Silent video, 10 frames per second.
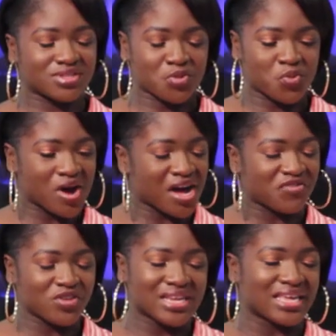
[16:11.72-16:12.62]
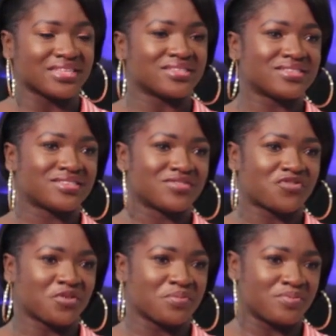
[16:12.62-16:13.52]
So what have you learned
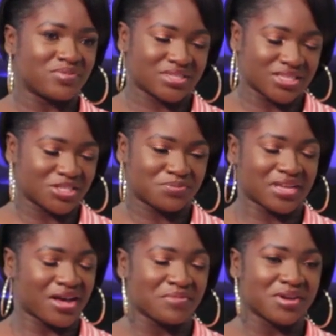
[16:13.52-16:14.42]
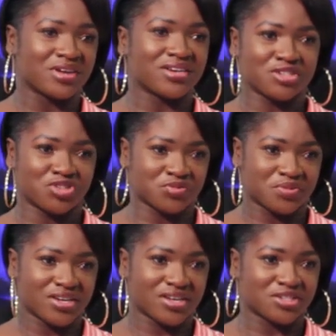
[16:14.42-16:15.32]
from since becoming an
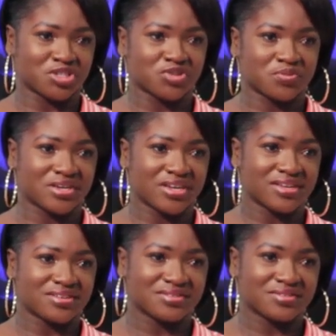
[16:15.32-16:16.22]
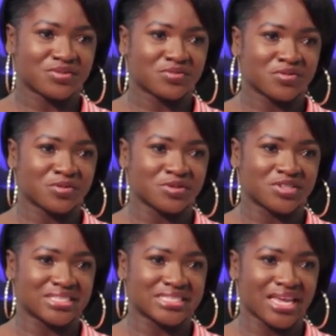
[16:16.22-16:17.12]
entrepreneur? What
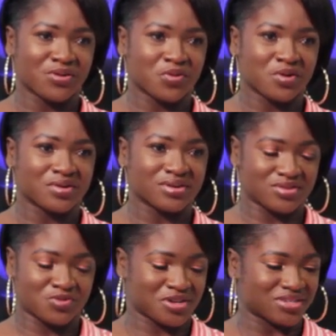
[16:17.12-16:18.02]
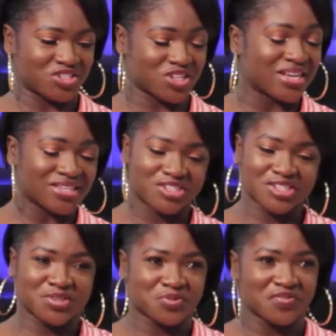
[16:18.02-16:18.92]
would you say? What are the
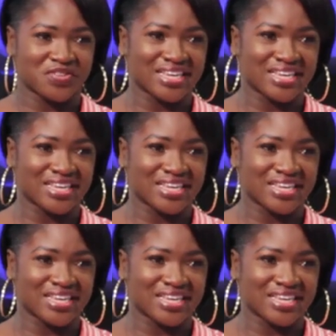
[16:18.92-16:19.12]
challenges? What